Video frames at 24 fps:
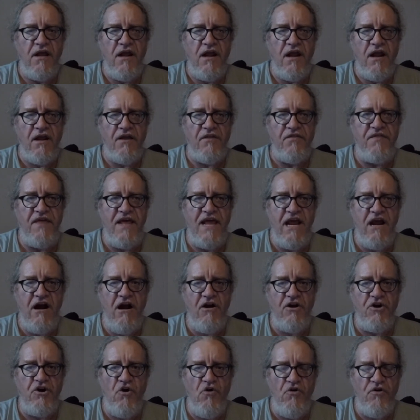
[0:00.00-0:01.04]
They were
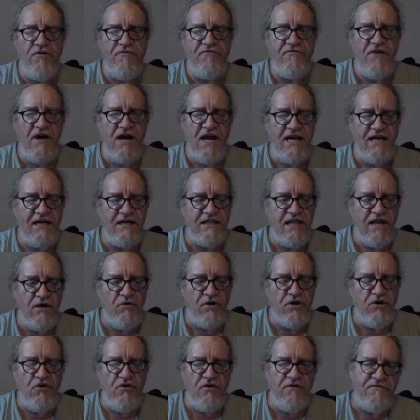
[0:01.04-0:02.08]
notified
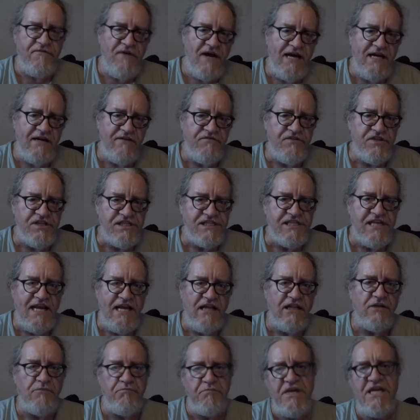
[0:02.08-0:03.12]
of the
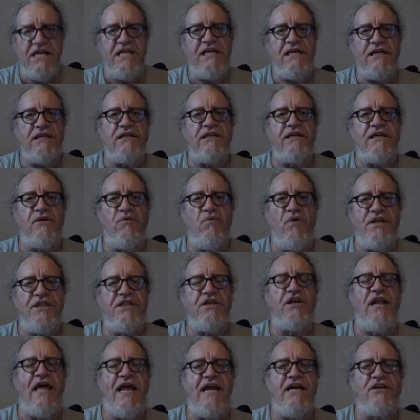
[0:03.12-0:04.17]
sale immediately when the
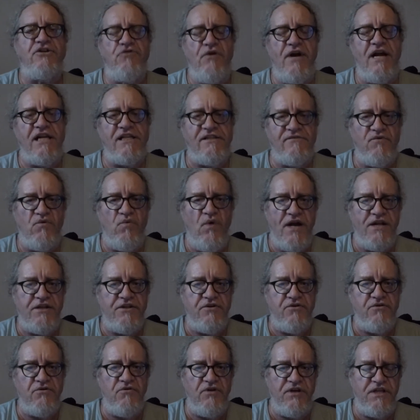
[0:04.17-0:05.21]
land transfer went
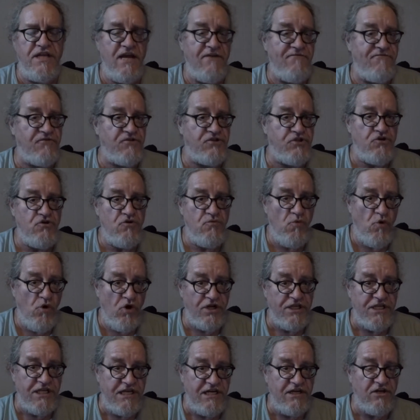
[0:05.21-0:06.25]
through, and yet for 2 more
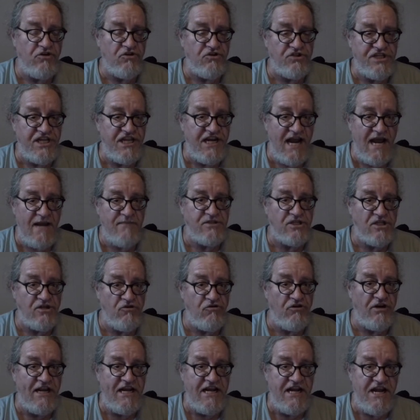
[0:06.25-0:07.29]
years did
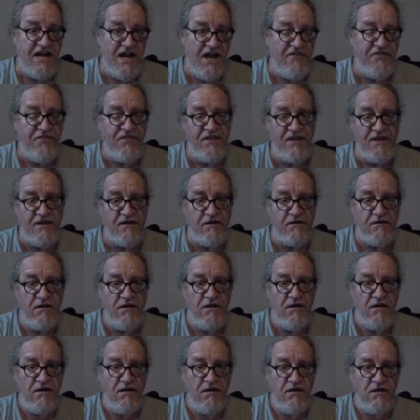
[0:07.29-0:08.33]
absolutely nothing
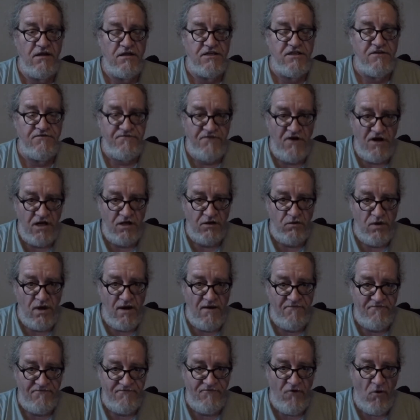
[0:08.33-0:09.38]
to follow
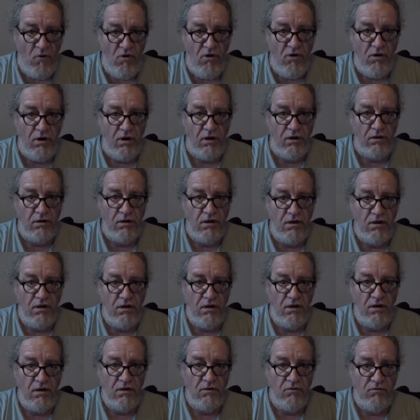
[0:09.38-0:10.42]
up for
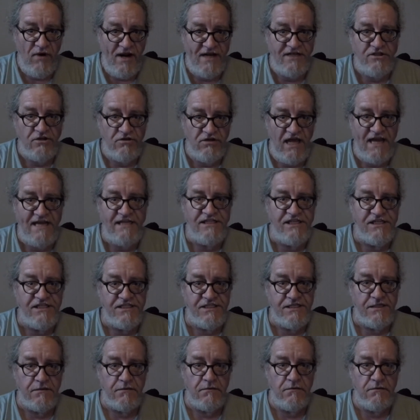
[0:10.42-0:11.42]
rental licensing.